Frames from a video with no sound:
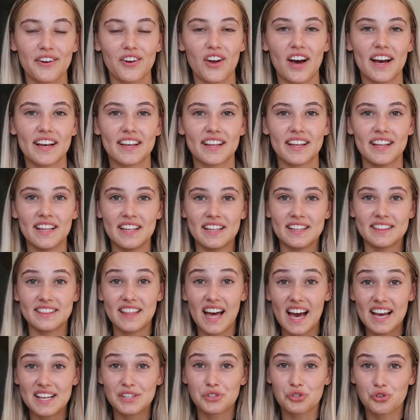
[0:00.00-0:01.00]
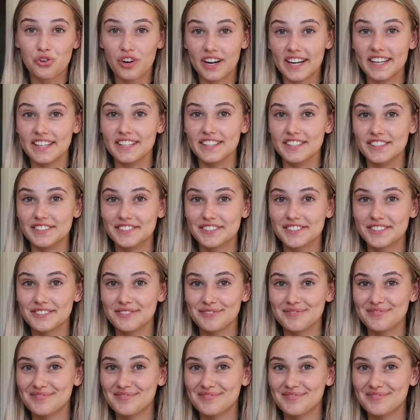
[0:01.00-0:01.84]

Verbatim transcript: Like, that is cringe.